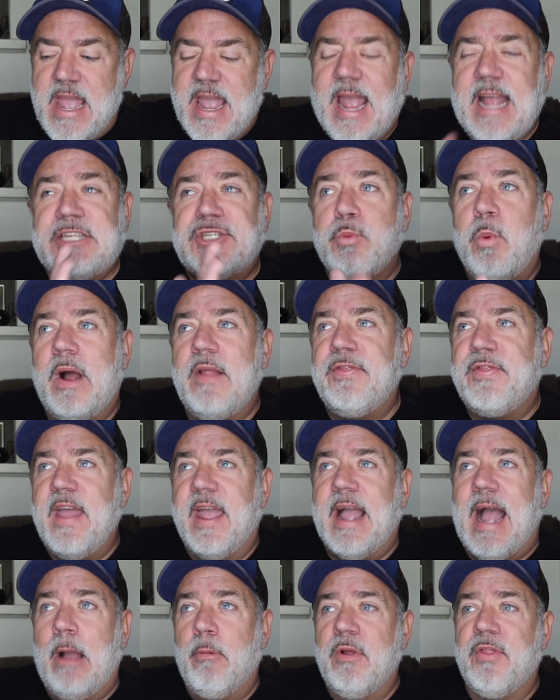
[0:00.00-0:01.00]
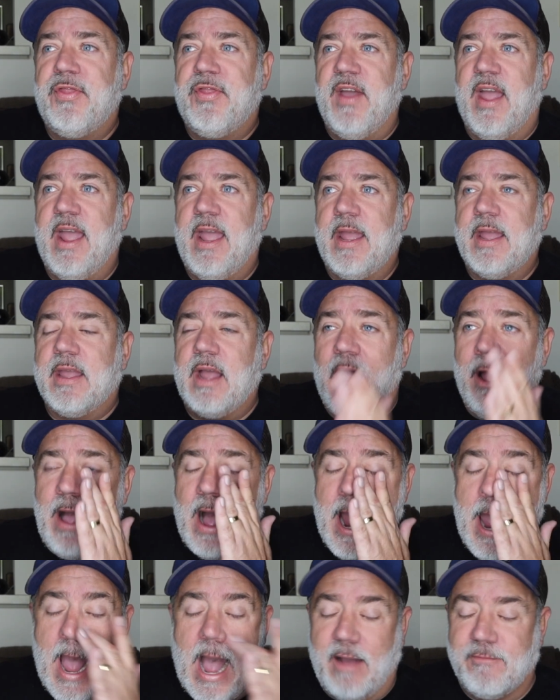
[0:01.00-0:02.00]
It's one thing I would think, I,
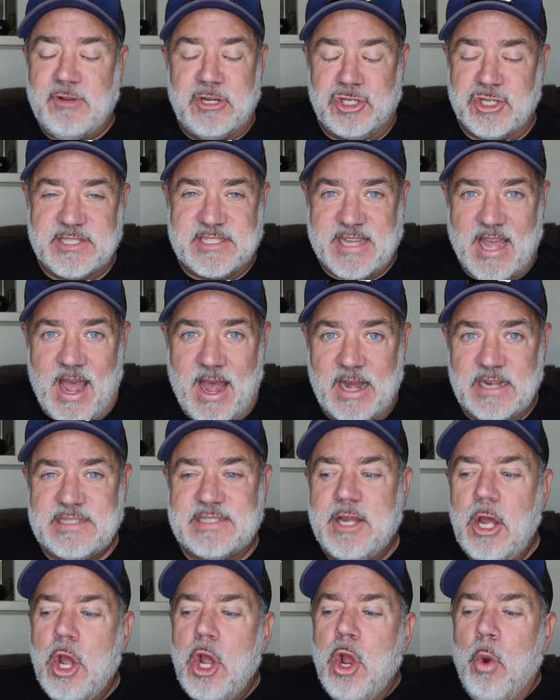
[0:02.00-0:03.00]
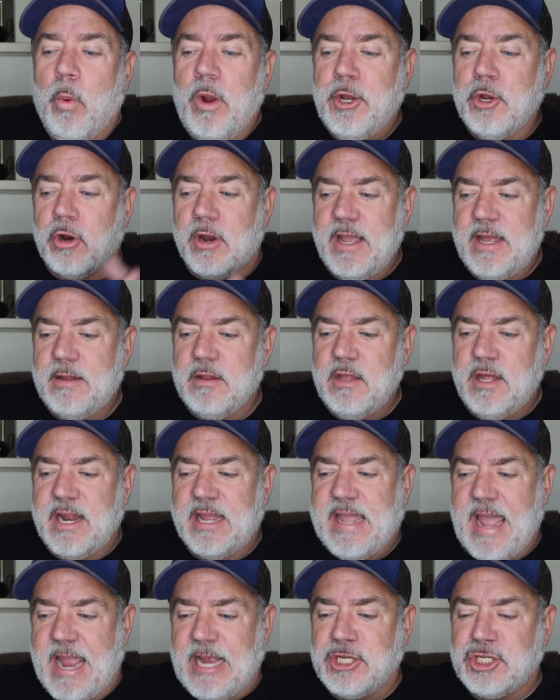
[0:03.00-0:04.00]
I have to just guess, when you're in
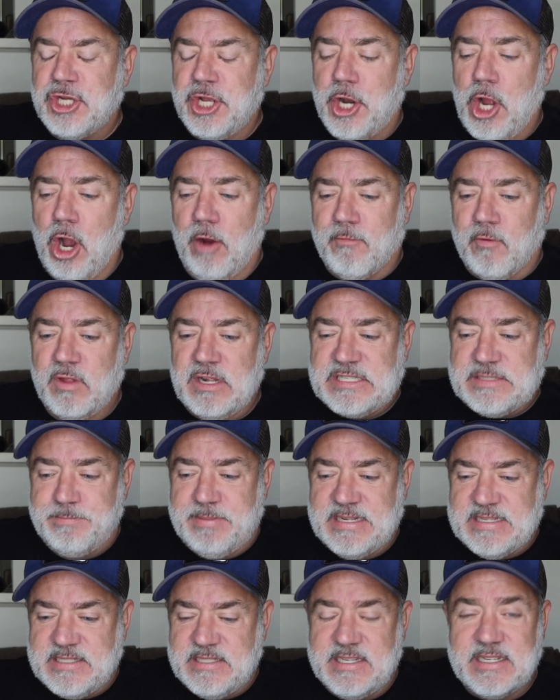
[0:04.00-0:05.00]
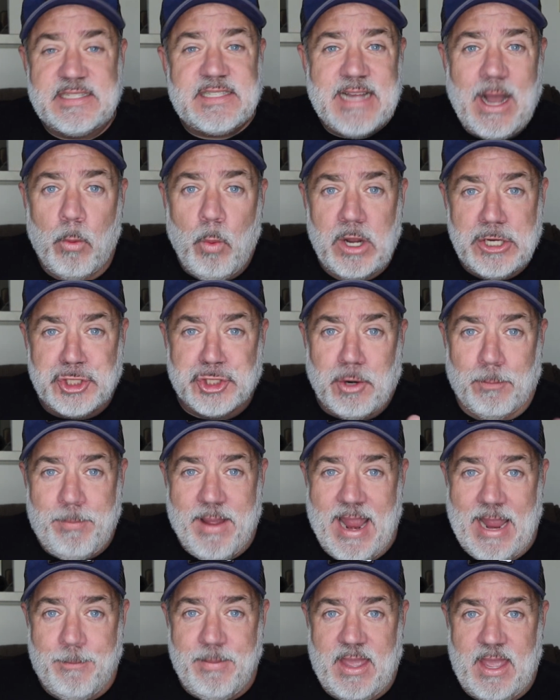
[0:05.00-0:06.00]
litigation over this business that was your
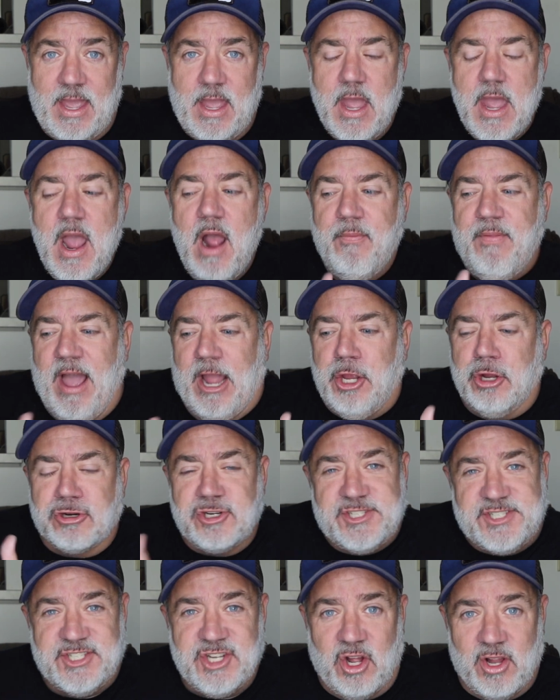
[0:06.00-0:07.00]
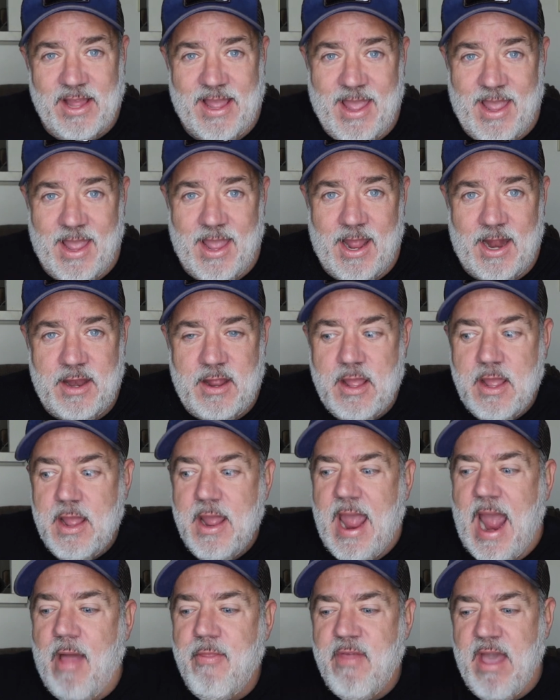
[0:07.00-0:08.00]
baby, that you're still in,
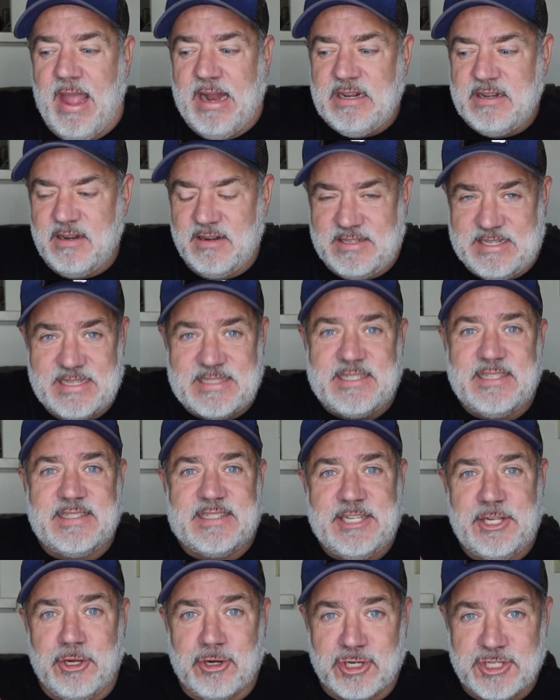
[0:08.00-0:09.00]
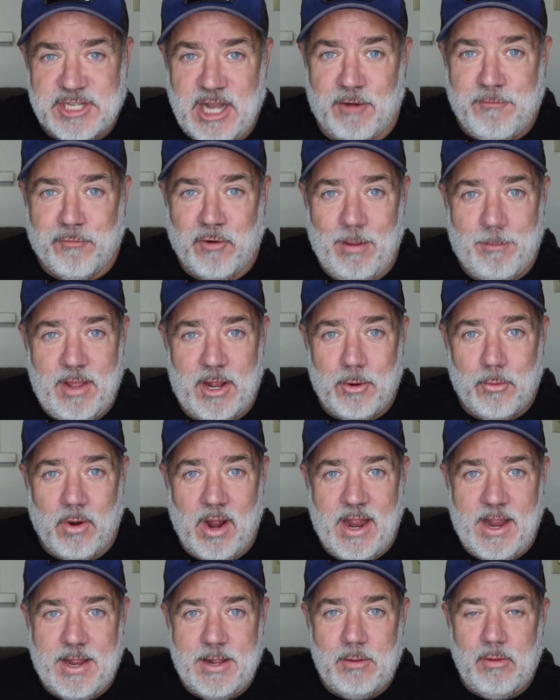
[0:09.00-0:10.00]
and and then distancing yourself from it,
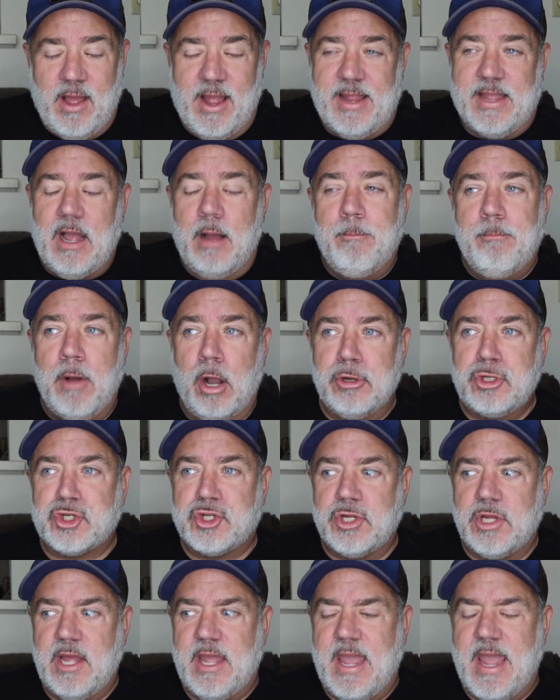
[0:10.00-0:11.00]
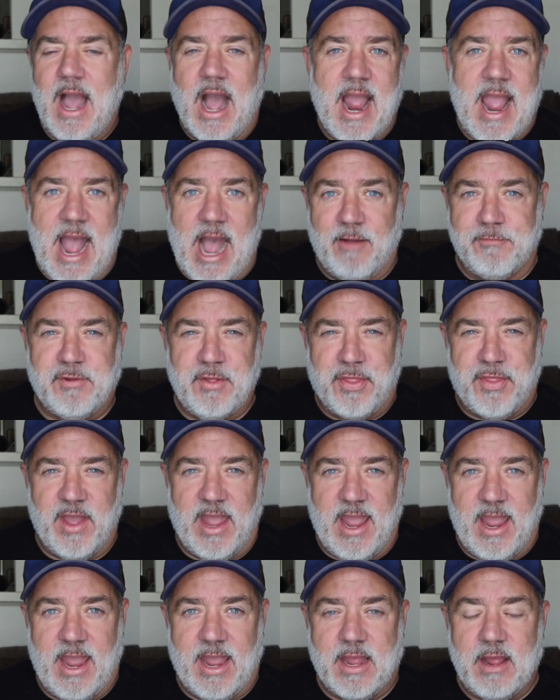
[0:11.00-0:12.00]
right? Like emotionally, I have to
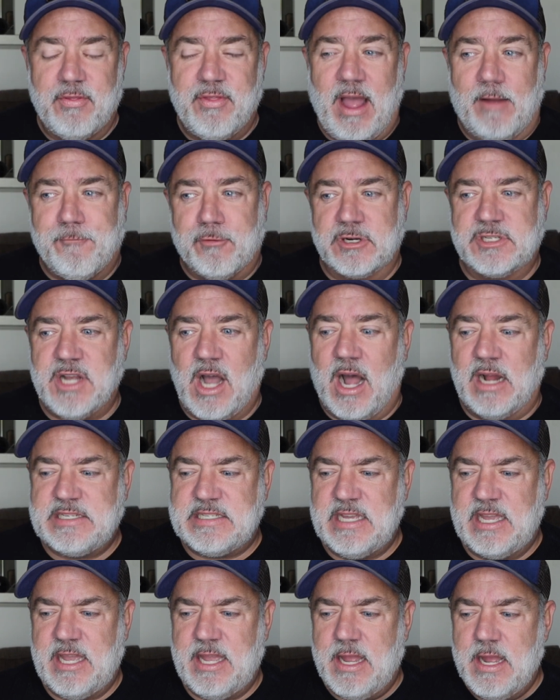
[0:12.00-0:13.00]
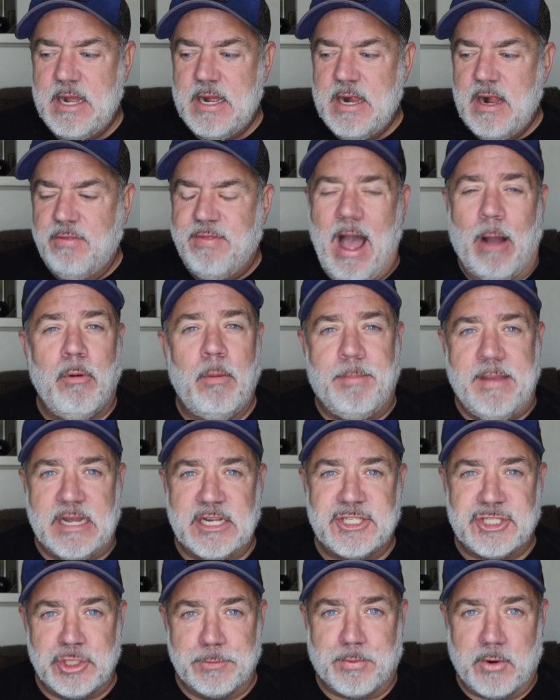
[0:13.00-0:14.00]
think that for Tati, that would be a
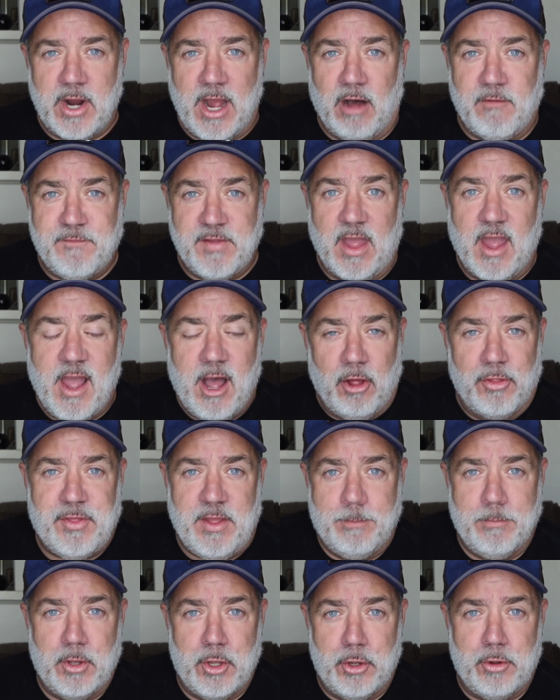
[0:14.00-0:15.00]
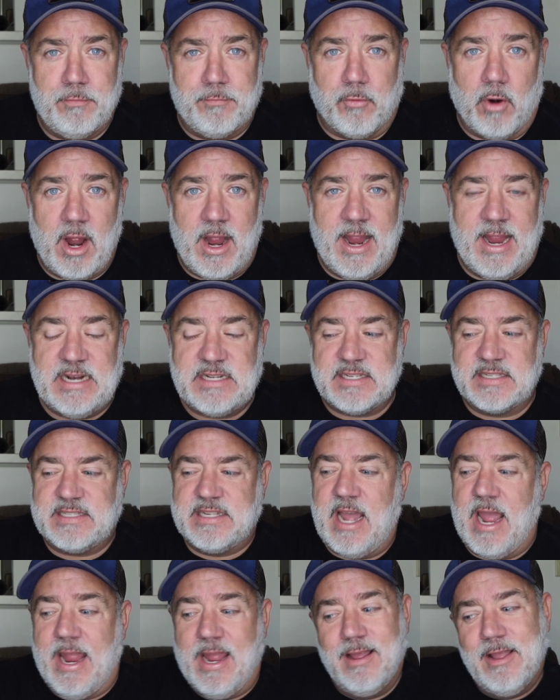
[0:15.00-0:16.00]
super healthy healthy move, right? To
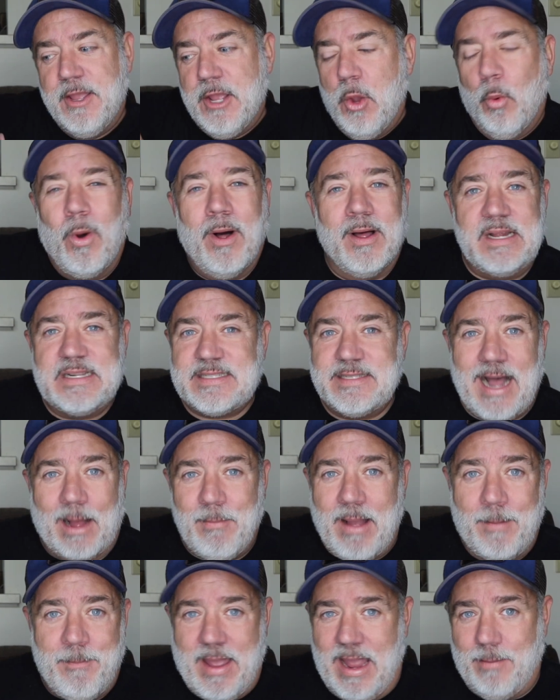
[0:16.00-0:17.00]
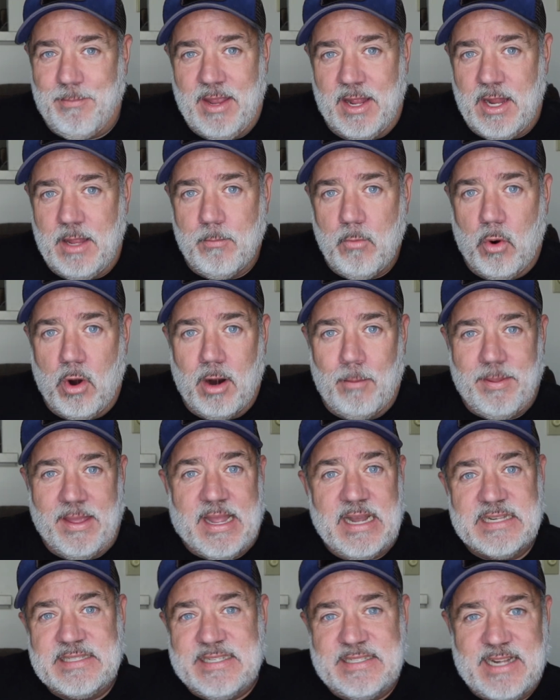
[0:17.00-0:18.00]
say, well, it's not my baby anymore
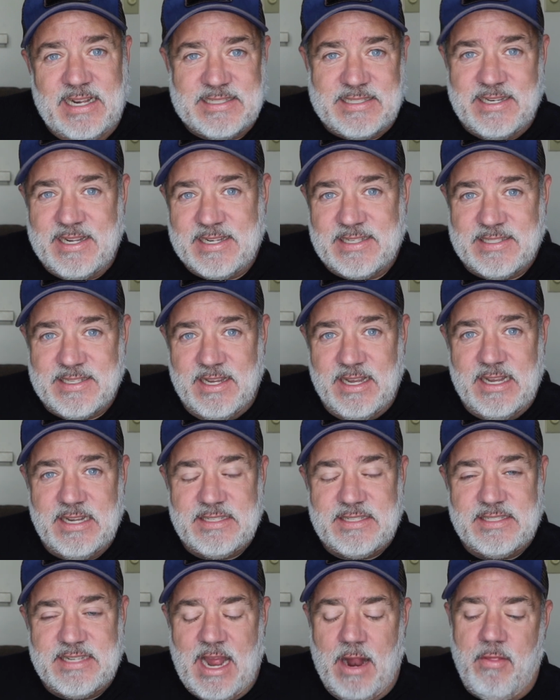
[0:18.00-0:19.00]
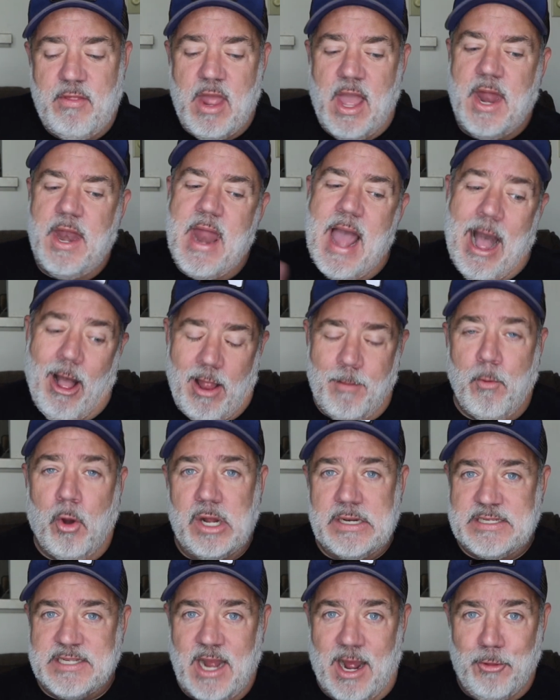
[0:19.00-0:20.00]
because it doesn't exist. And and now I'm
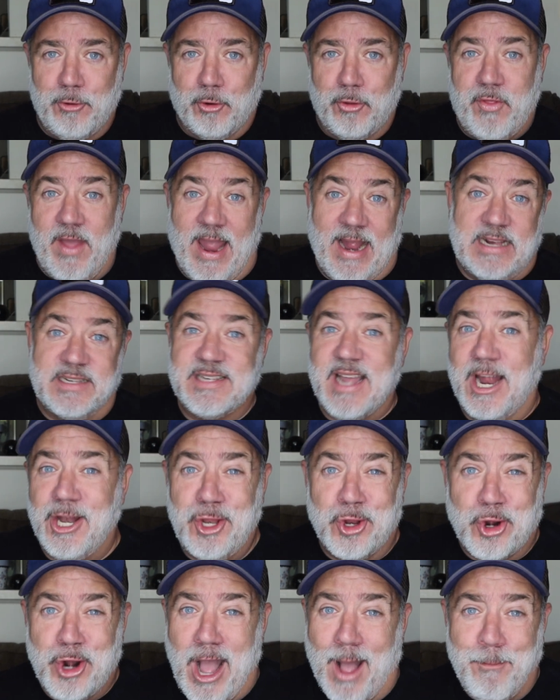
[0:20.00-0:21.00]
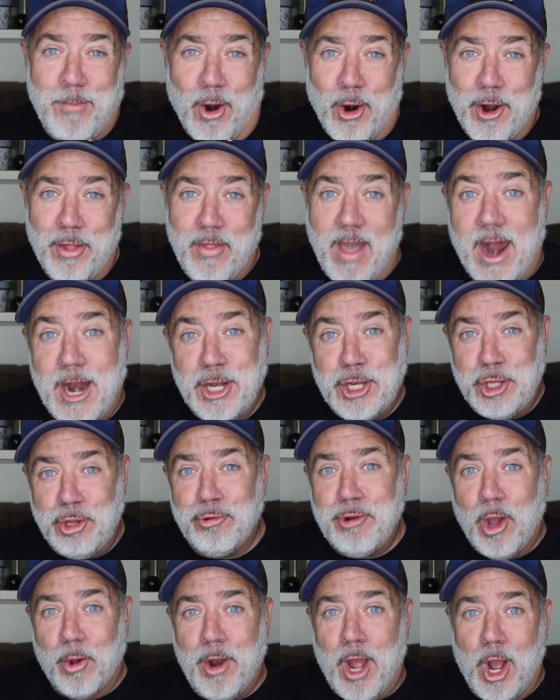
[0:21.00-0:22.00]
on to other things and you're not part of that and you
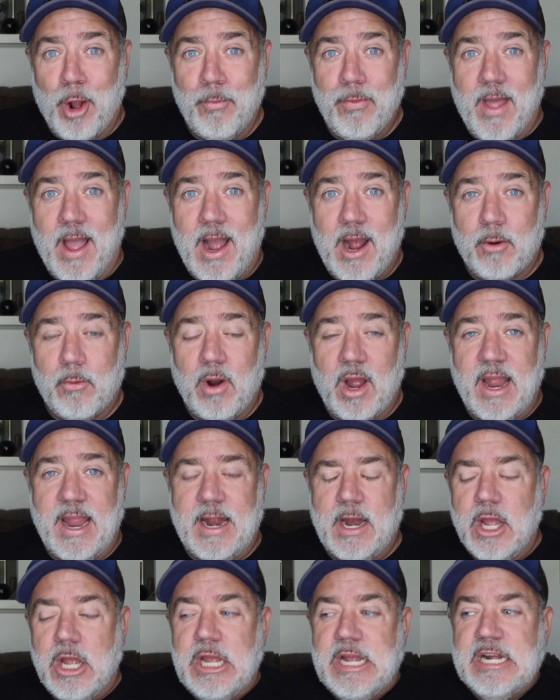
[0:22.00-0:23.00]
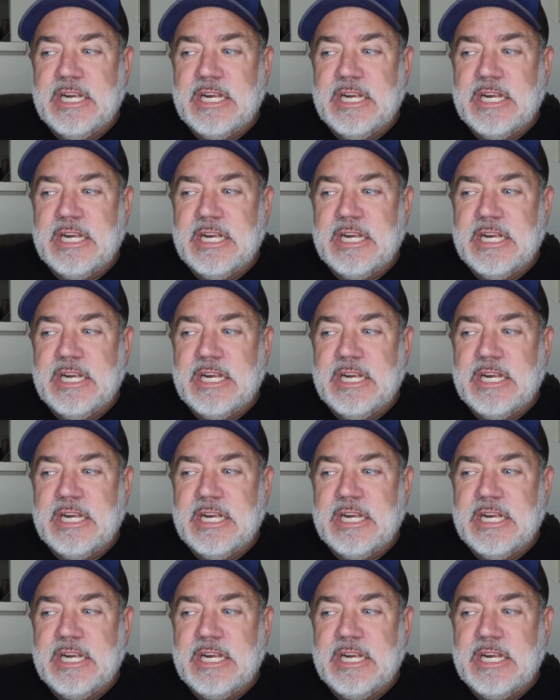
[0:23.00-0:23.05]
don't own that, right?